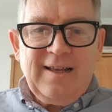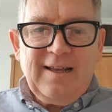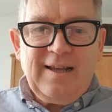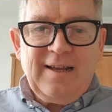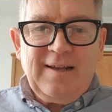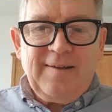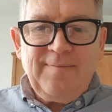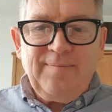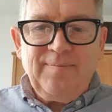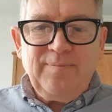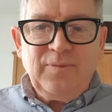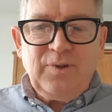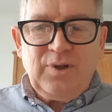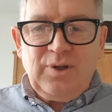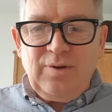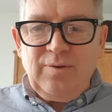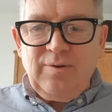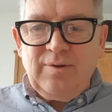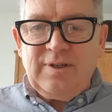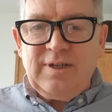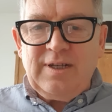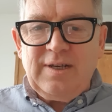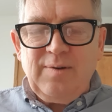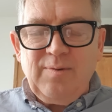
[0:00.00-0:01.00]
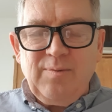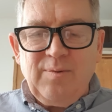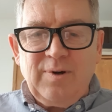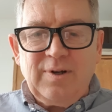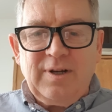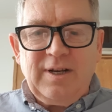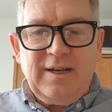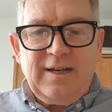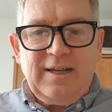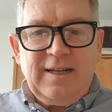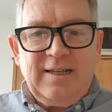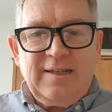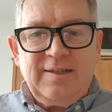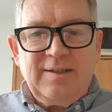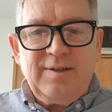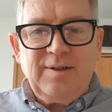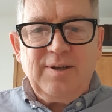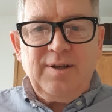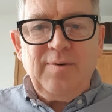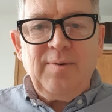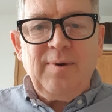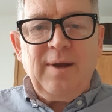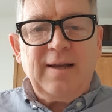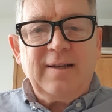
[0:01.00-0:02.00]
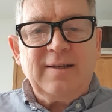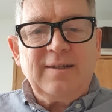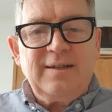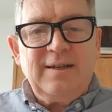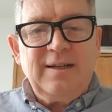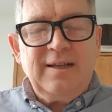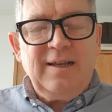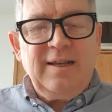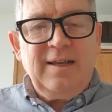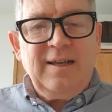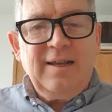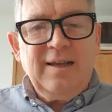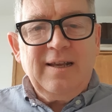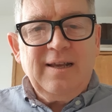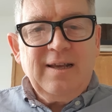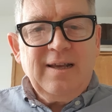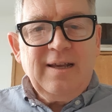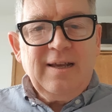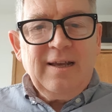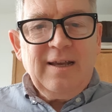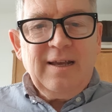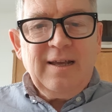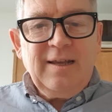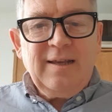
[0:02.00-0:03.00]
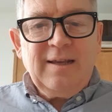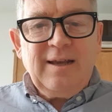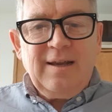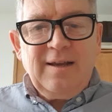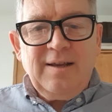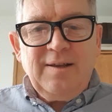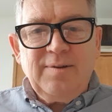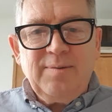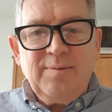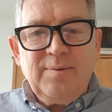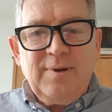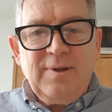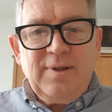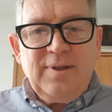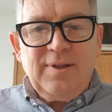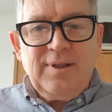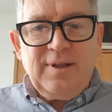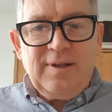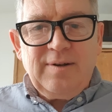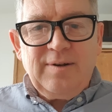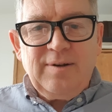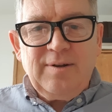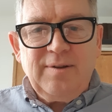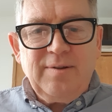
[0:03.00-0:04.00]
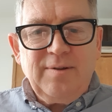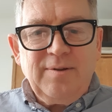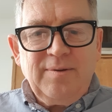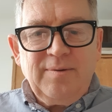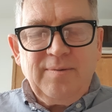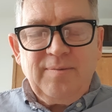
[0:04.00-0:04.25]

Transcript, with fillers: um, choosing what it is you actually engage with, and uh,